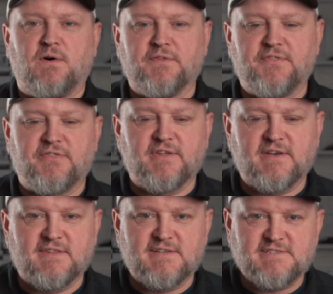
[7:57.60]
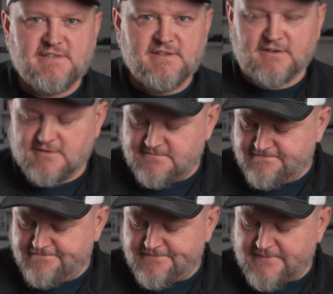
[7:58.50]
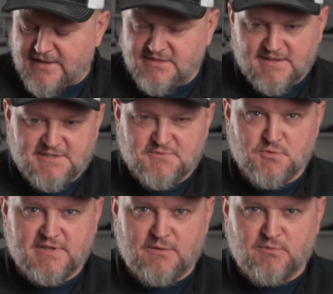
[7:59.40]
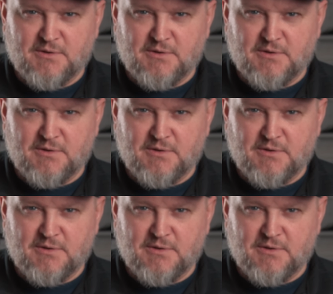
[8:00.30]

all think of this here? I think this worked out